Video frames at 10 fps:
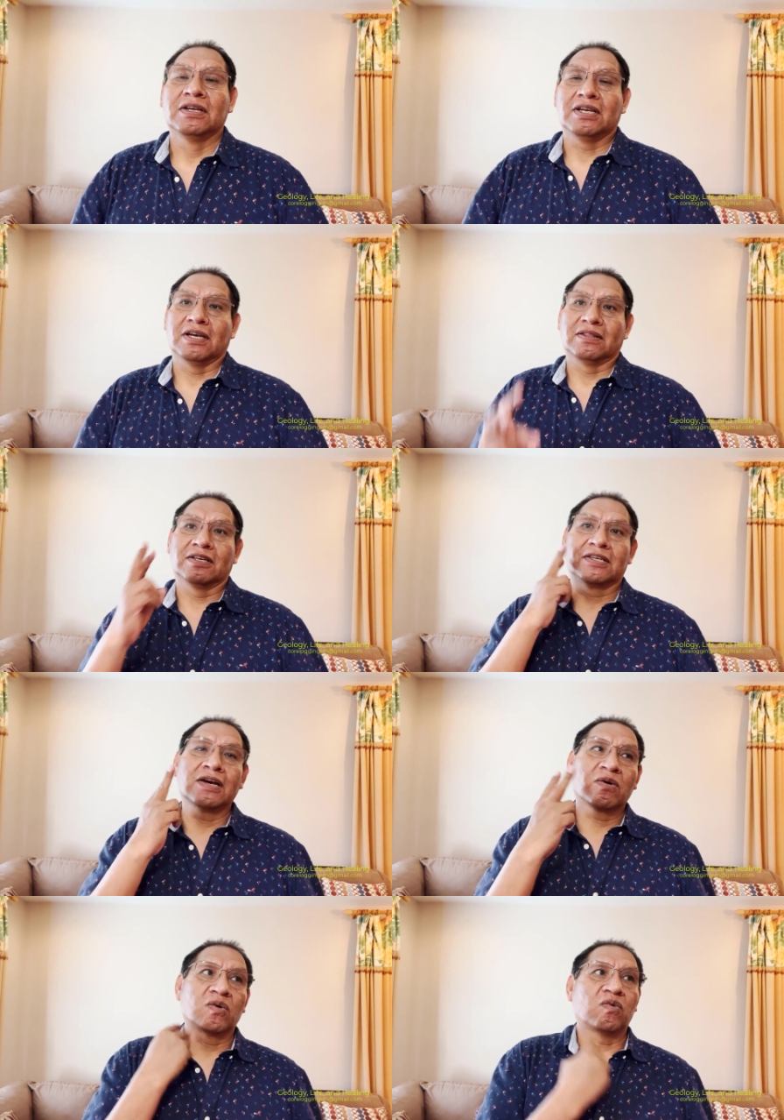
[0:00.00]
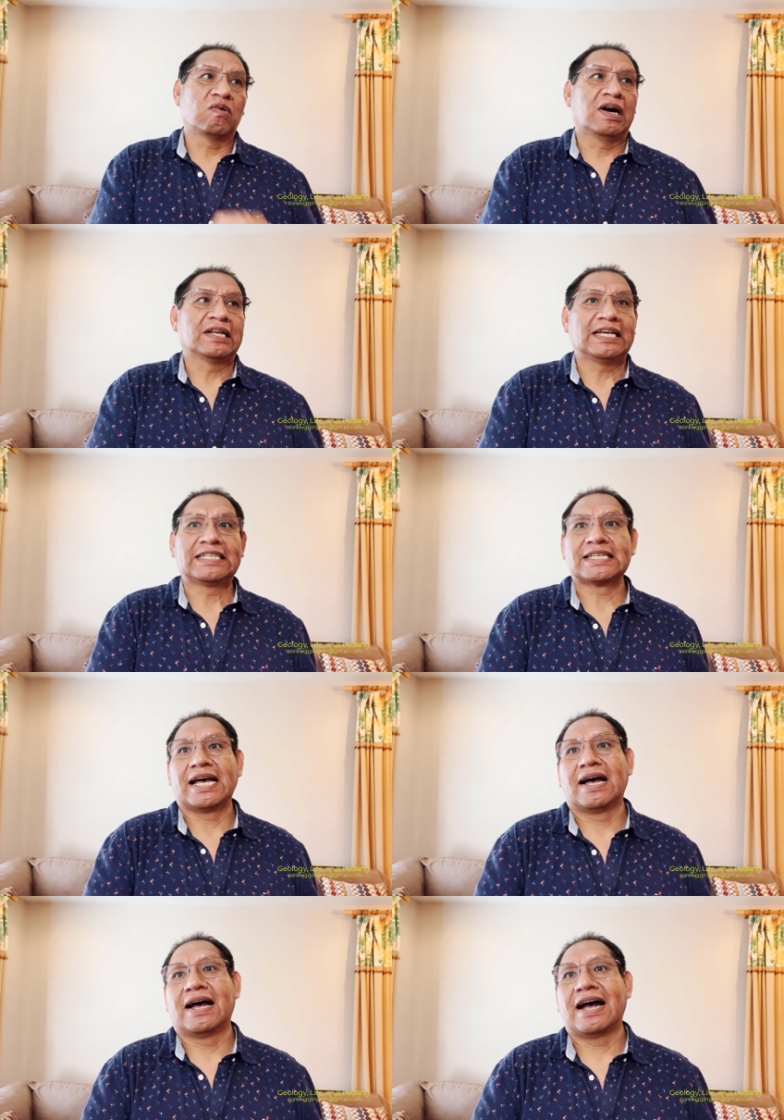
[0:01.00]
And the second one is
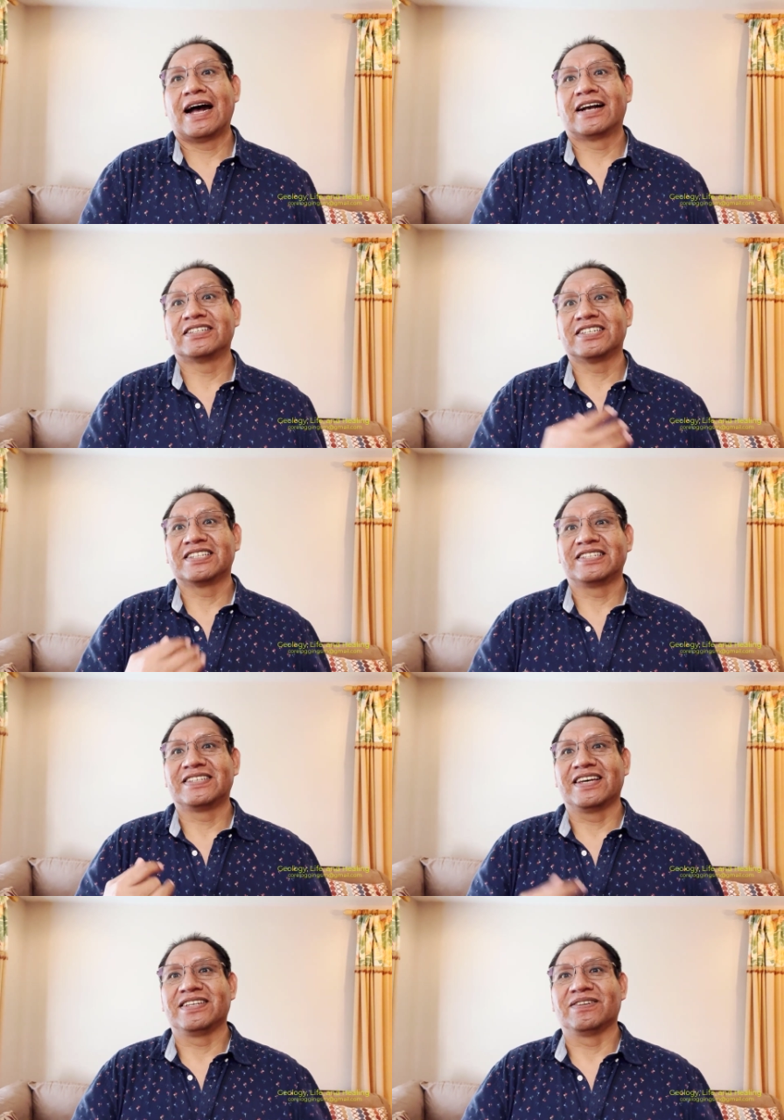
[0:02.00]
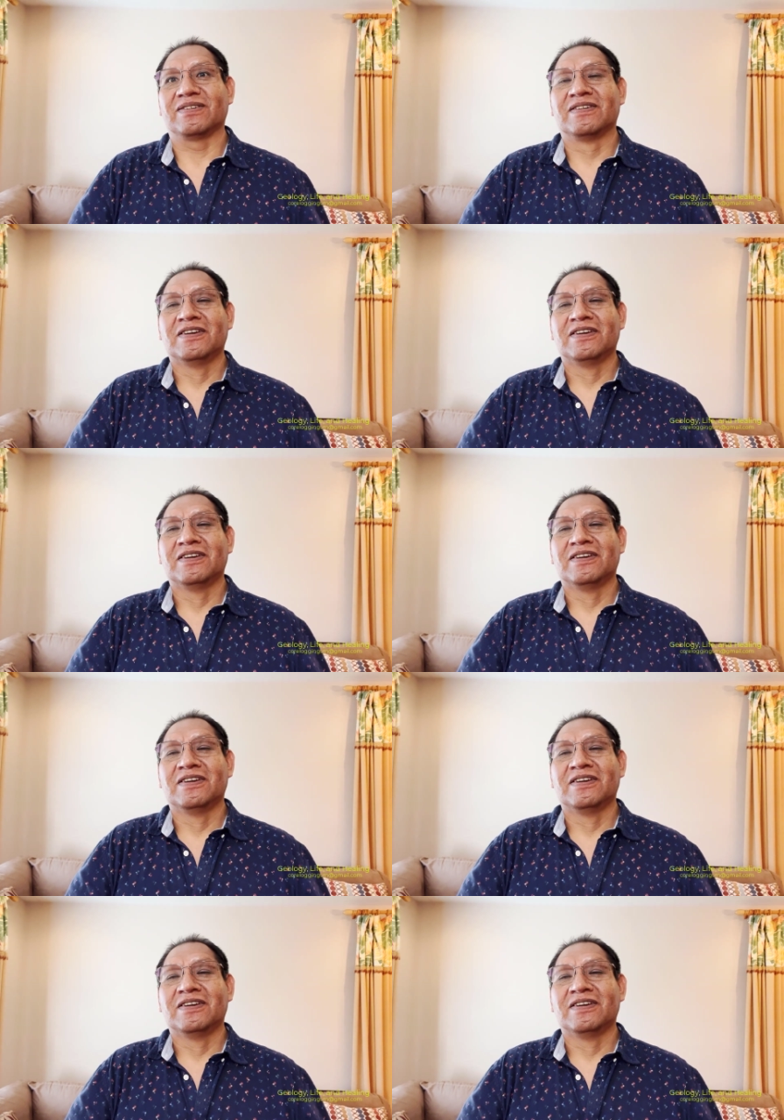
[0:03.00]
argillization,